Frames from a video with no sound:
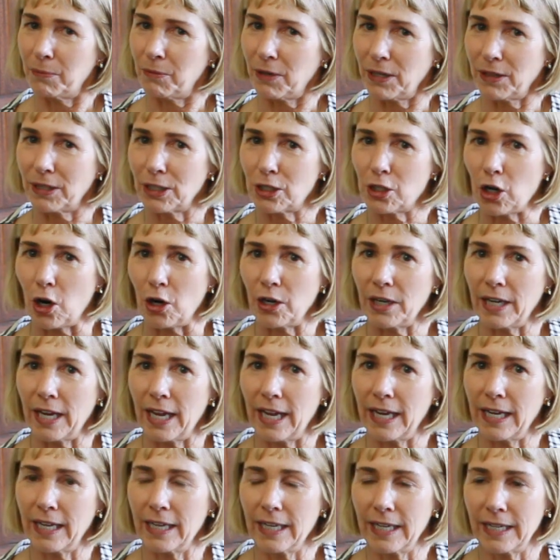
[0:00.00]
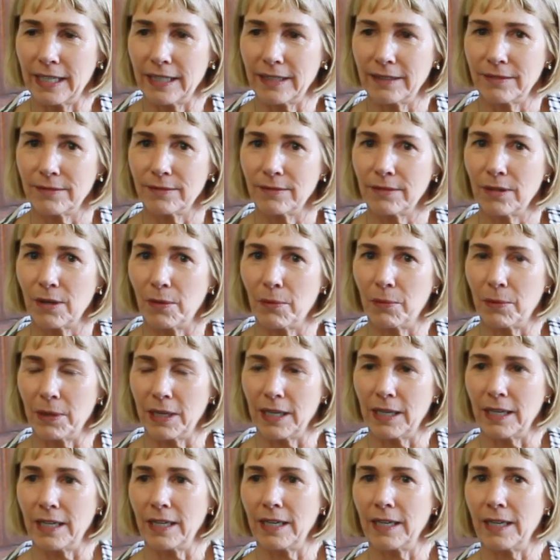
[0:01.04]
bring the Chardonnay in,
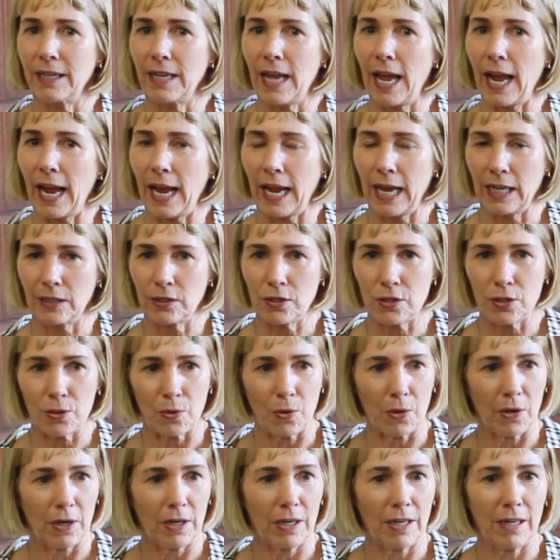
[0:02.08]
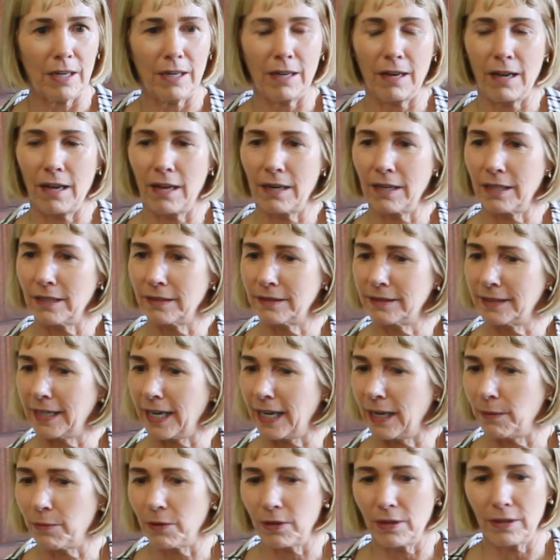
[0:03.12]
we hand sort on a
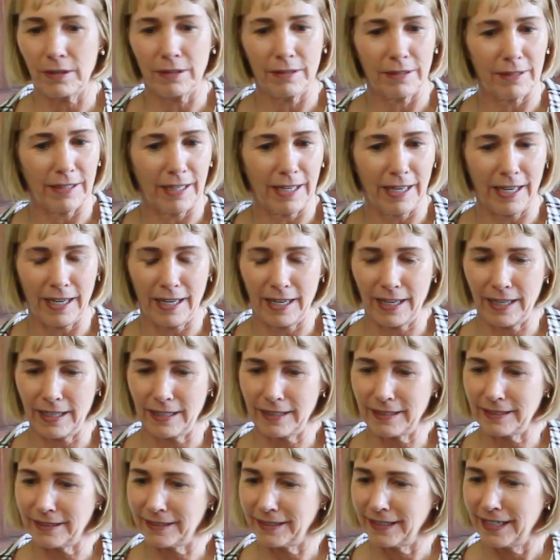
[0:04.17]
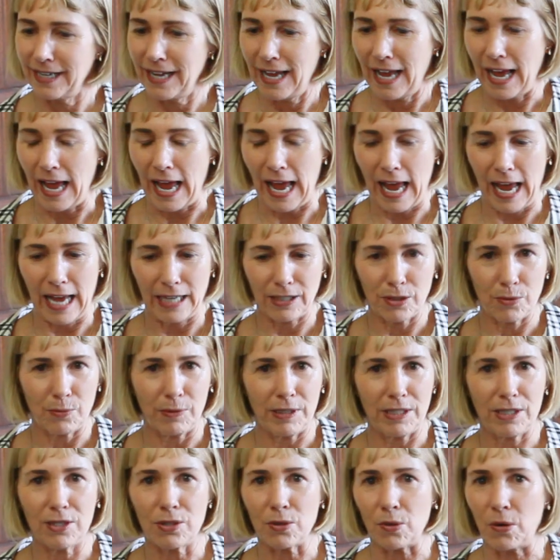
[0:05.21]
table, and as
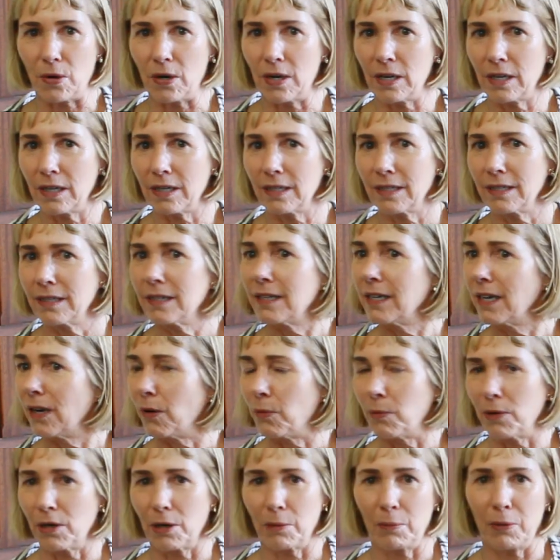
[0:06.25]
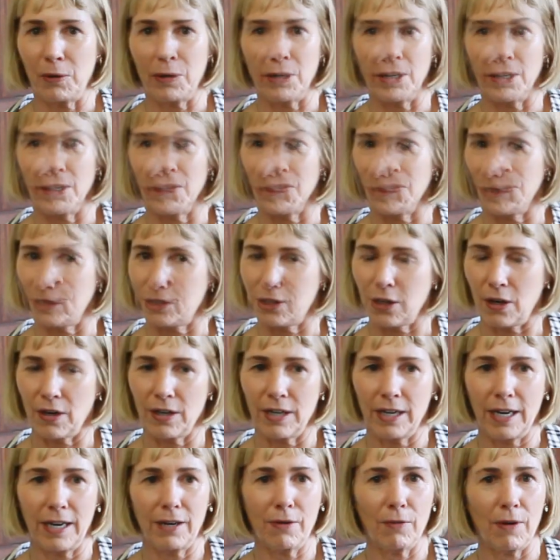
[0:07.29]
we sort, we're putting the
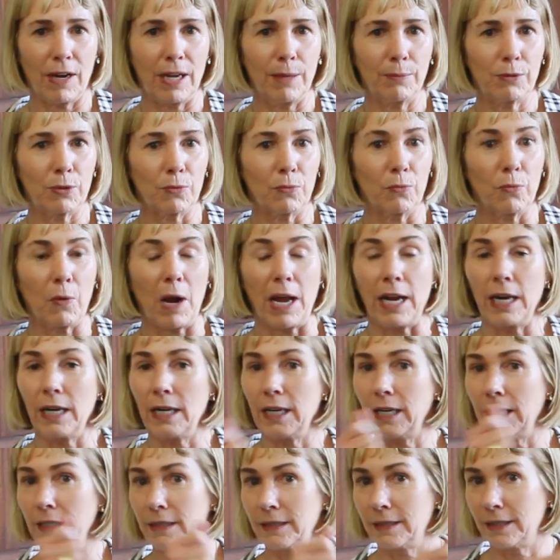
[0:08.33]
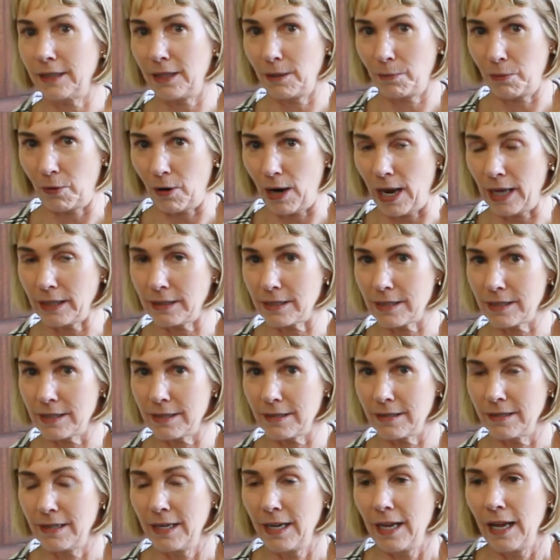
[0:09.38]
Chardonnay grapes right into the
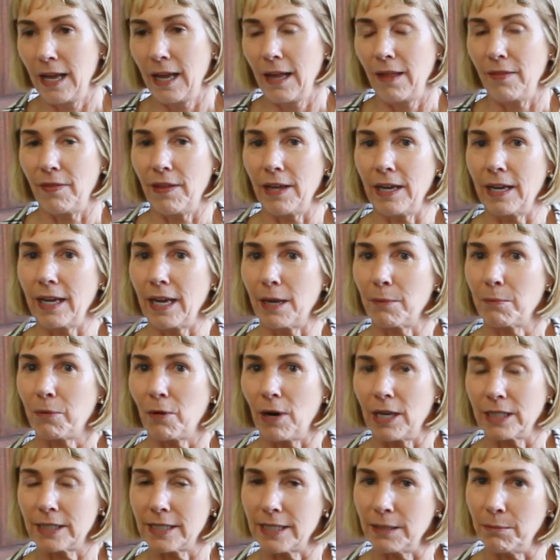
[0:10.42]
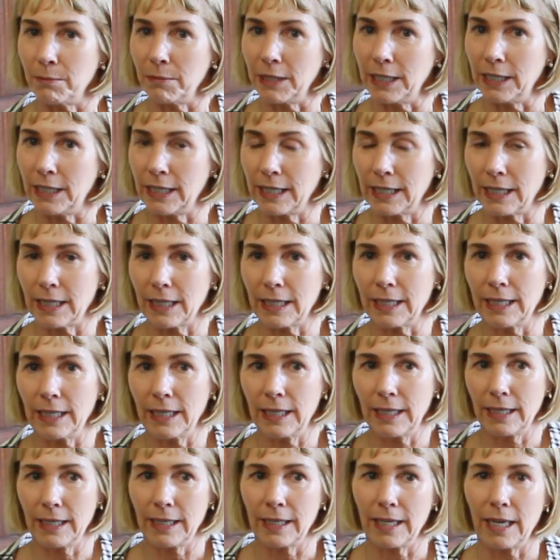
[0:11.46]
press. They get pressed
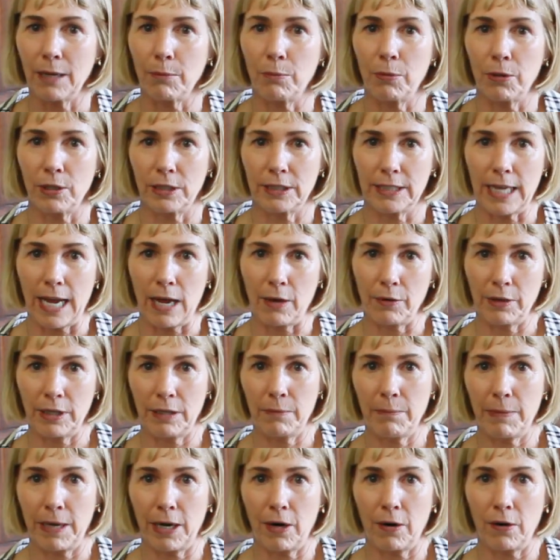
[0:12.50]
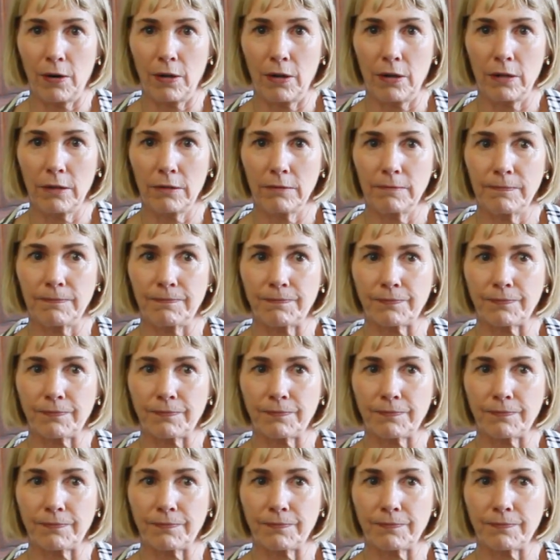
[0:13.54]
immediately and put down in barrel.